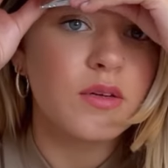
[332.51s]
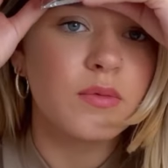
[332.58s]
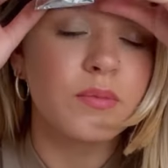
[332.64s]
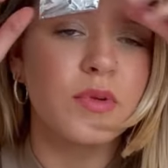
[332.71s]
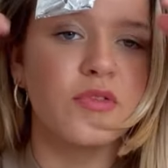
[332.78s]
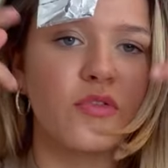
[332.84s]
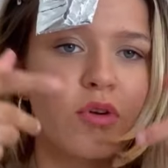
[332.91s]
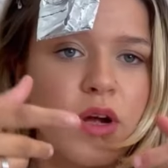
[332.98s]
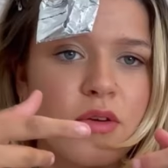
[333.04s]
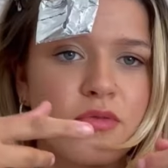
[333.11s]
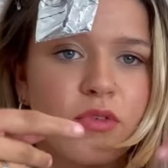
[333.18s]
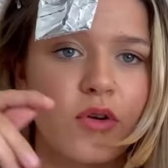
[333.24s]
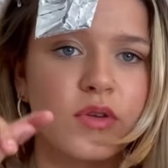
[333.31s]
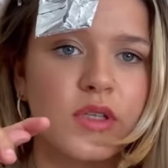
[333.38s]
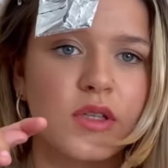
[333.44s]
before I
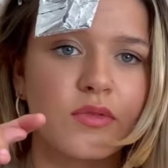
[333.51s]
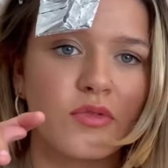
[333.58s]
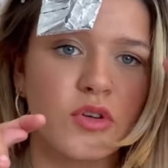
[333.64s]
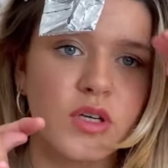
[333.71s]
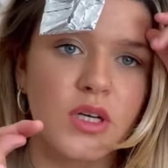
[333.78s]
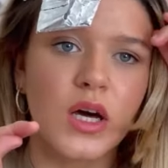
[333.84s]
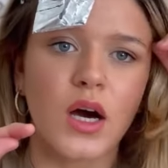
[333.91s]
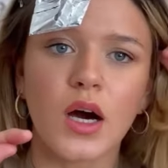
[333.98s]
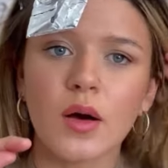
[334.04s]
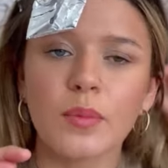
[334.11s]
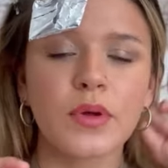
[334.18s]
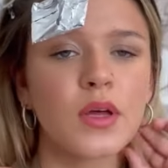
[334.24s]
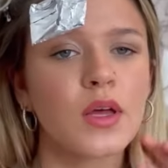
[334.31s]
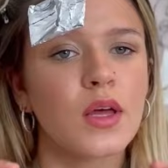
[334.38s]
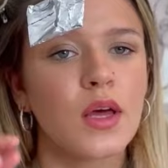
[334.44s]
folded the foil up,
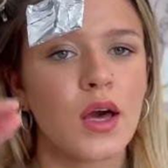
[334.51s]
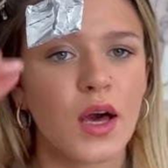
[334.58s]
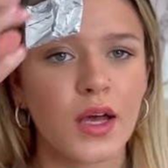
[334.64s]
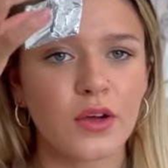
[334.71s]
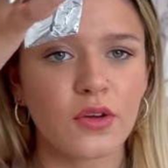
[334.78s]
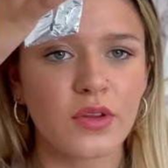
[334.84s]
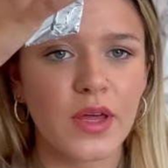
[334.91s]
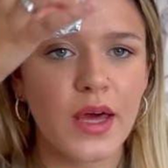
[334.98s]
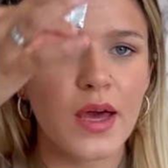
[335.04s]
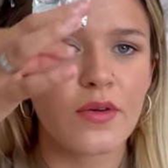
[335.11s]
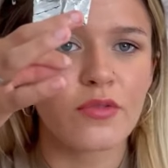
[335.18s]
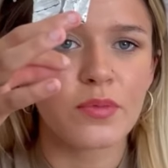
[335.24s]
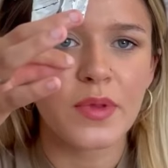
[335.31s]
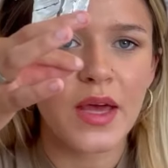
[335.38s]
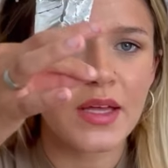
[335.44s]
I got the hair
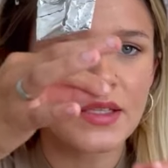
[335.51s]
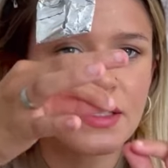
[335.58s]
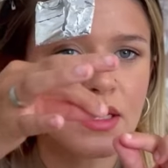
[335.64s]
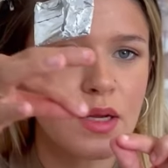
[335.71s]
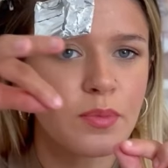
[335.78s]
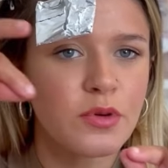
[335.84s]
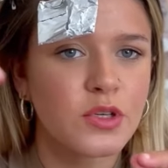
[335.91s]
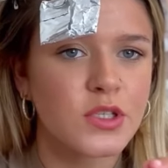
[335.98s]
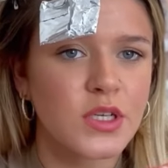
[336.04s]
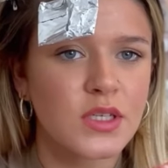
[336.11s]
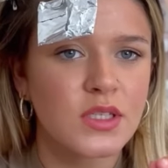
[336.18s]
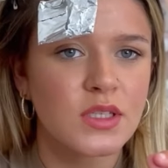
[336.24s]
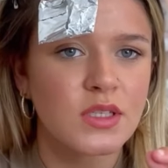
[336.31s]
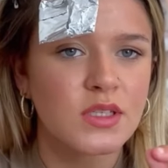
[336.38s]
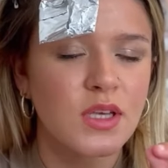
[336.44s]
from the ends and I pushed it
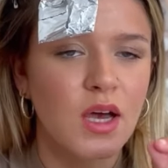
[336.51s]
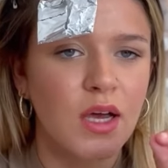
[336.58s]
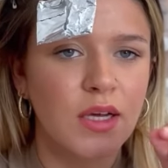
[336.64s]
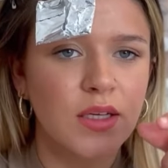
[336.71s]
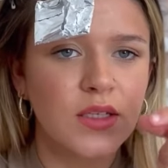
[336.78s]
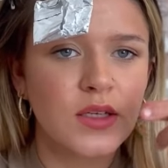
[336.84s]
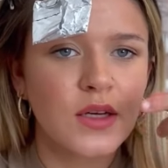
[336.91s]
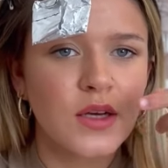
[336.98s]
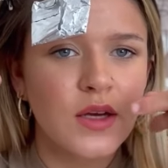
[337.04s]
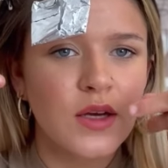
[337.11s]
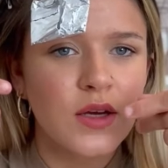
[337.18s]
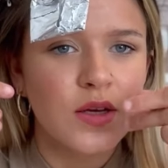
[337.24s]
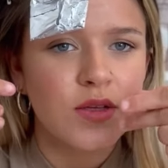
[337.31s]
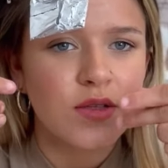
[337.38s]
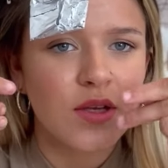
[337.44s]
to the side,
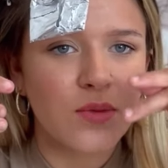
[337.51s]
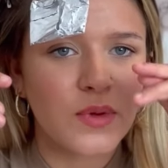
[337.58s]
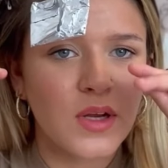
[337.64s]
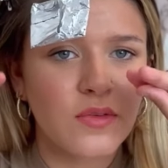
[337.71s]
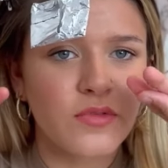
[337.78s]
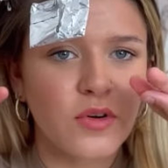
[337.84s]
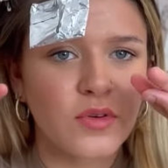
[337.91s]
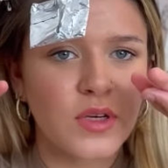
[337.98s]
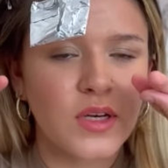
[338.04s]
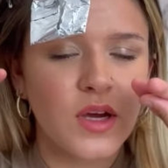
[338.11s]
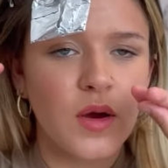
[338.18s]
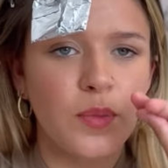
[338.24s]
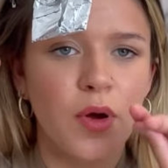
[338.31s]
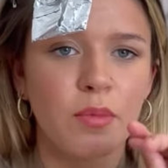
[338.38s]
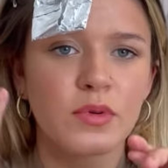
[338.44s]
so that when I folded it
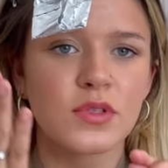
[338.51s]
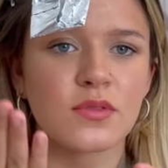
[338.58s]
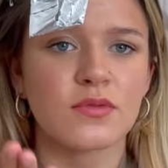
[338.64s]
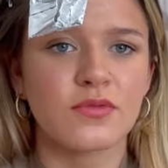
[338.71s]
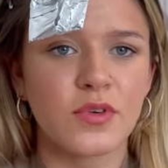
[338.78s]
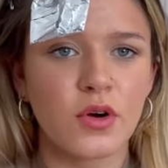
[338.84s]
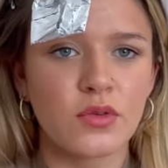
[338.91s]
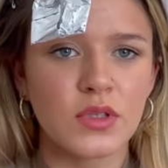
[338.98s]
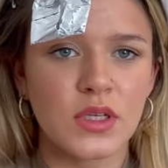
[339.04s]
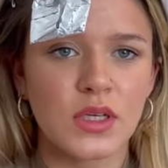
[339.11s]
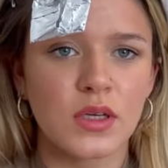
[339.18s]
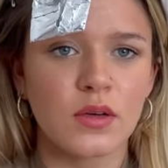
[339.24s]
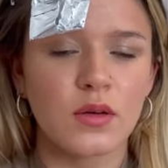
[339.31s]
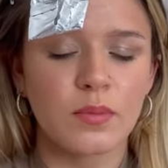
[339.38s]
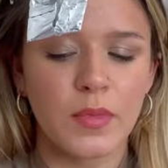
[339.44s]
up, I wasn't
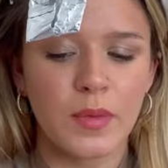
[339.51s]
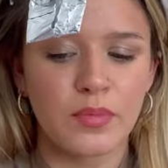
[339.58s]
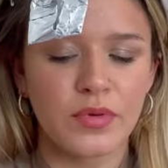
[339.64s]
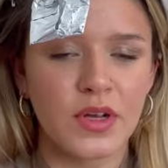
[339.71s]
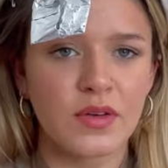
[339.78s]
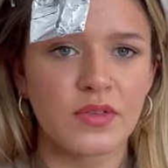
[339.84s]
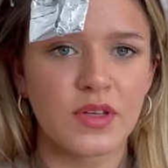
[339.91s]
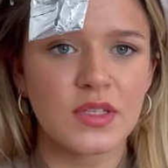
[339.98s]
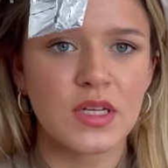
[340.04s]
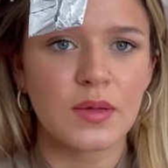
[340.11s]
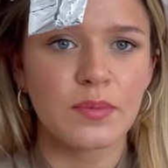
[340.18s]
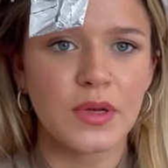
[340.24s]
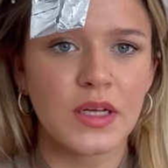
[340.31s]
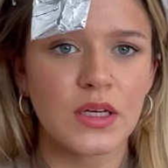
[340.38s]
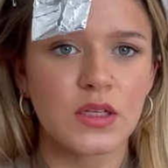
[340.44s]
folding my previously
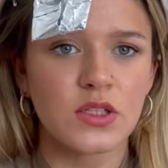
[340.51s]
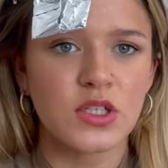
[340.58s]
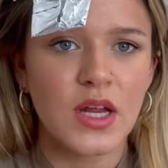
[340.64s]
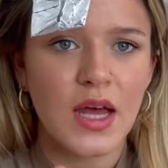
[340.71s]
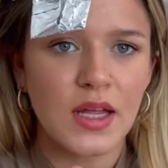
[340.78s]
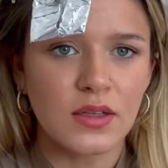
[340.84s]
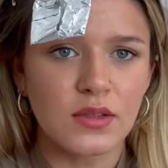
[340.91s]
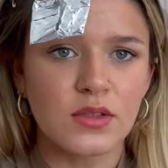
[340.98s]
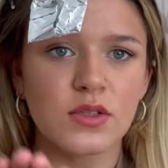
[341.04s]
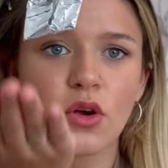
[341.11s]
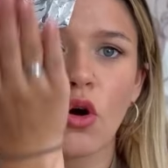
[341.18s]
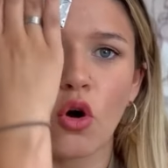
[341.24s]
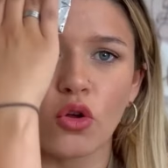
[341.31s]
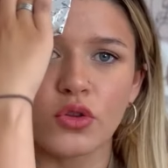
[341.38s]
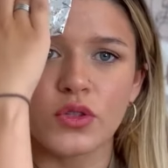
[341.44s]
bleached ends
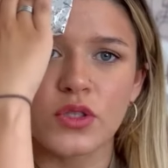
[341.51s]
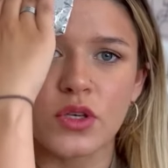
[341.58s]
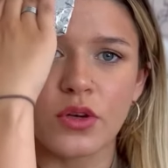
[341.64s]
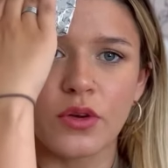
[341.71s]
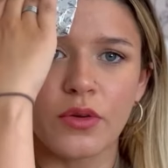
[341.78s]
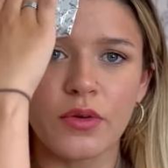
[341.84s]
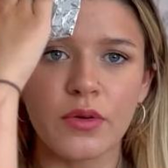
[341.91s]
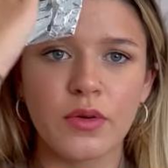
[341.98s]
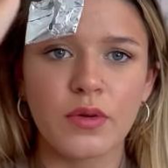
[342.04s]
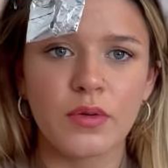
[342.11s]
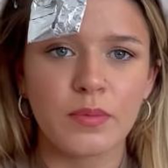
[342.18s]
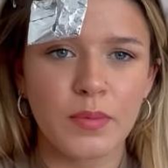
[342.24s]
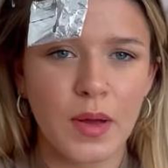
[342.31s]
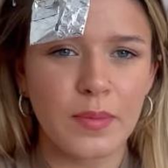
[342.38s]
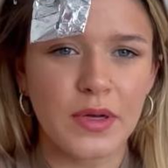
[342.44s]
onto
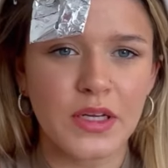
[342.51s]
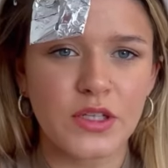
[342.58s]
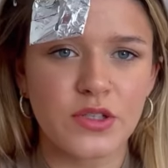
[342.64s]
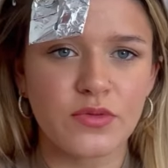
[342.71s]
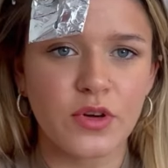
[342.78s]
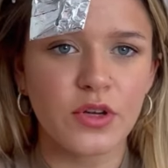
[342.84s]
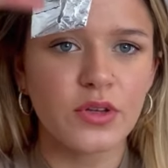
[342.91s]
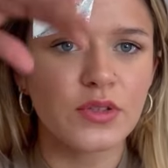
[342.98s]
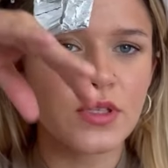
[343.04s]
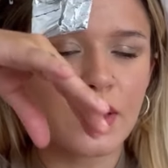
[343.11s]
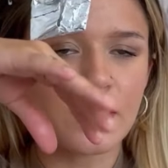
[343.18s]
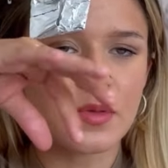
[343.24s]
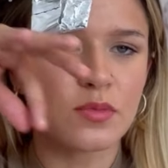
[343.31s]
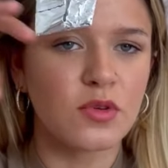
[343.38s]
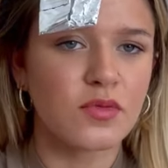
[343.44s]
my bleached roots. I
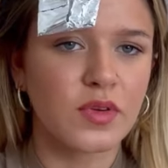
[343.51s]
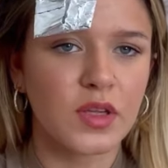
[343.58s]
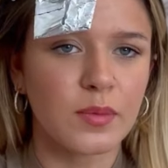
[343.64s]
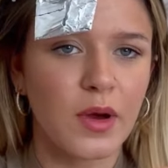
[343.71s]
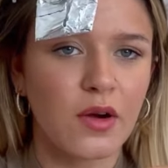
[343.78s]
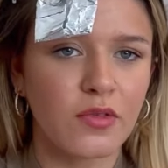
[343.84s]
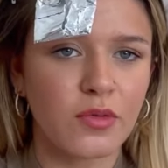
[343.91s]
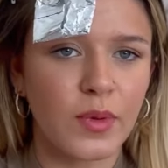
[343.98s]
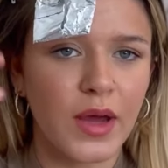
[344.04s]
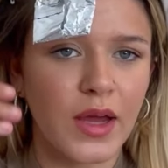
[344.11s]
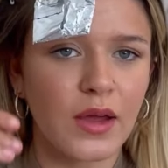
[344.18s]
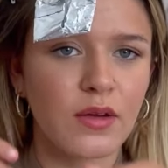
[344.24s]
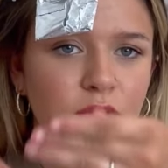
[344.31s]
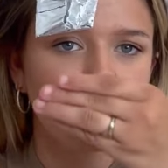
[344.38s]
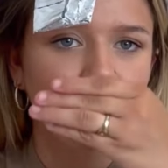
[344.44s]
was moving them out of the
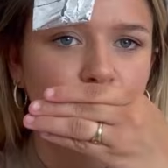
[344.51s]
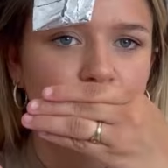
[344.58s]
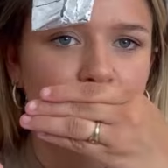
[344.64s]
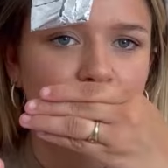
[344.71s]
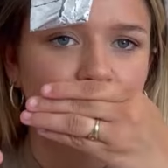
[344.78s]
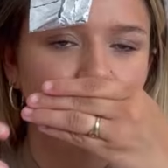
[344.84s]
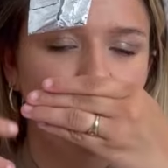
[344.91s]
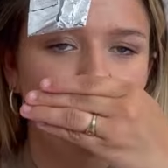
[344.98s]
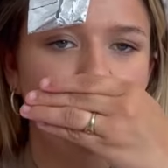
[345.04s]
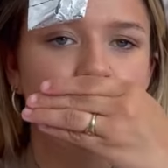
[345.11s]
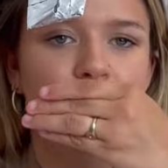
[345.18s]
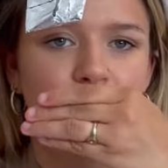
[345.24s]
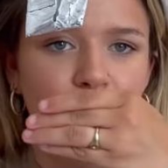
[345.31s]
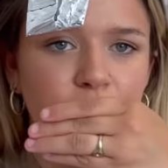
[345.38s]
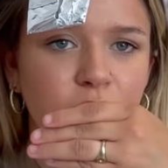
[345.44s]
way, folding it up,
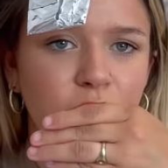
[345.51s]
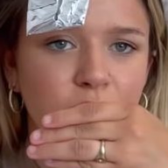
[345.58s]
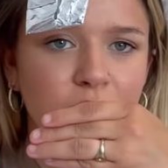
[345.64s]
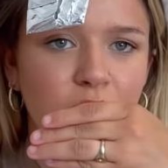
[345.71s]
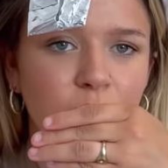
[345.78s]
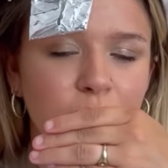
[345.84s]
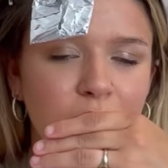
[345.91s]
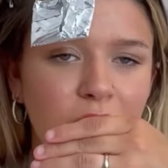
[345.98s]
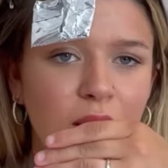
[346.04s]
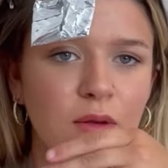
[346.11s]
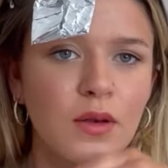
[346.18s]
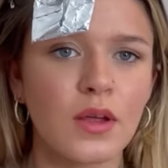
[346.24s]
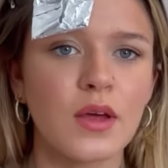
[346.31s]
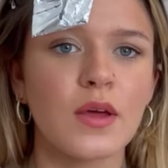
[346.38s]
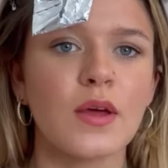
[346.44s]
and then folding it up again.
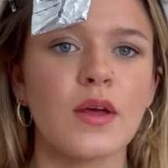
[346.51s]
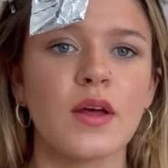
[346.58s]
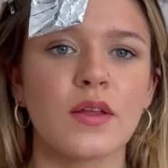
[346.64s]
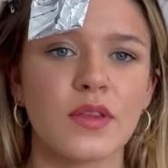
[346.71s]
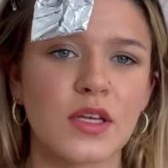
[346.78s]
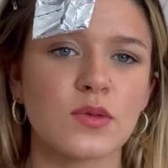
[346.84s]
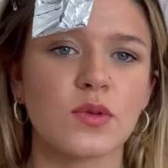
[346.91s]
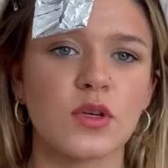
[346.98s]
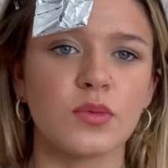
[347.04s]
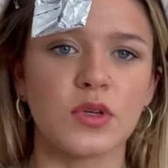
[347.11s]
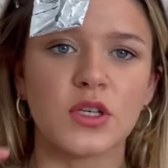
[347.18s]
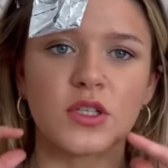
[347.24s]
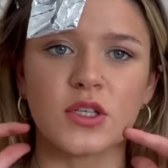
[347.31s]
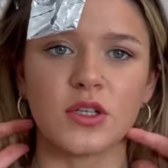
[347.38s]
That's what you want to do.